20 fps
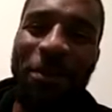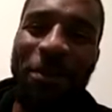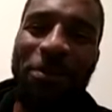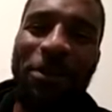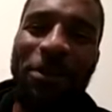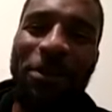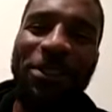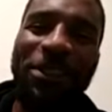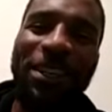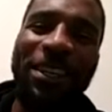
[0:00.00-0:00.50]
My
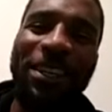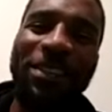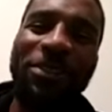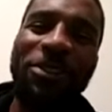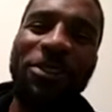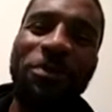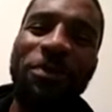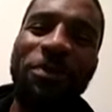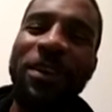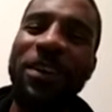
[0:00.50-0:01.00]
boy trying to
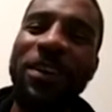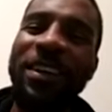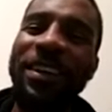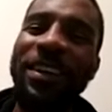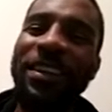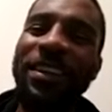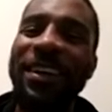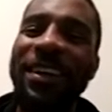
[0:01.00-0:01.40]
trip out and